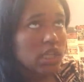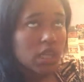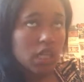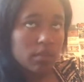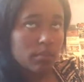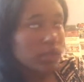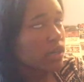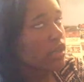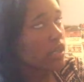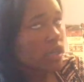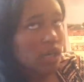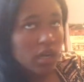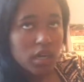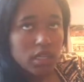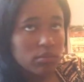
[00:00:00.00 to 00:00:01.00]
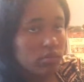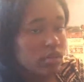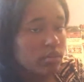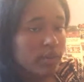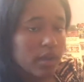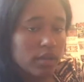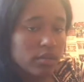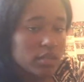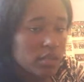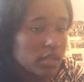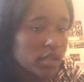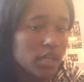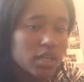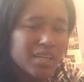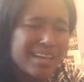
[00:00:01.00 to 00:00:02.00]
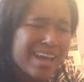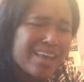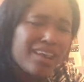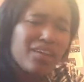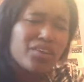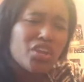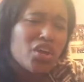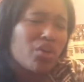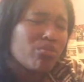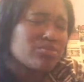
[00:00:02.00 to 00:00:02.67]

like me and her got an argument about it and I don't know.